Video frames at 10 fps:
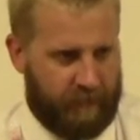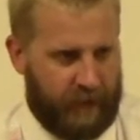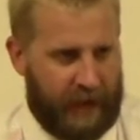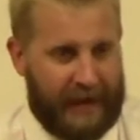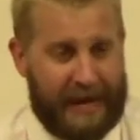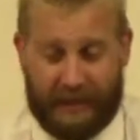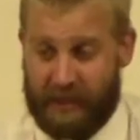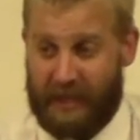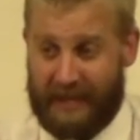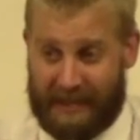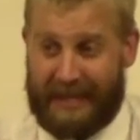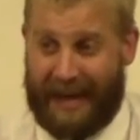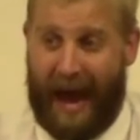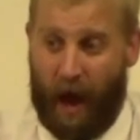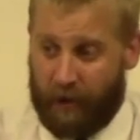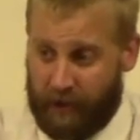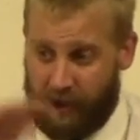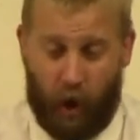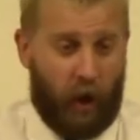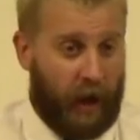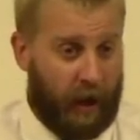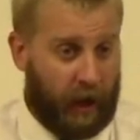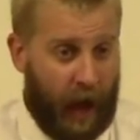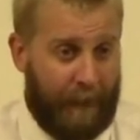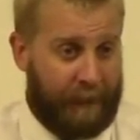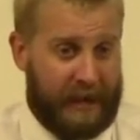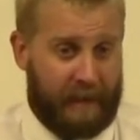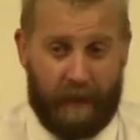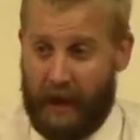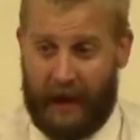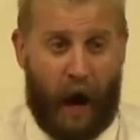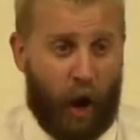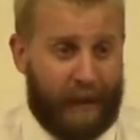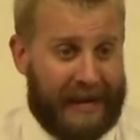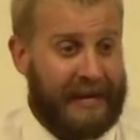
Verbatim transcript: He didn't see, seek out, you know, a, a company, an army.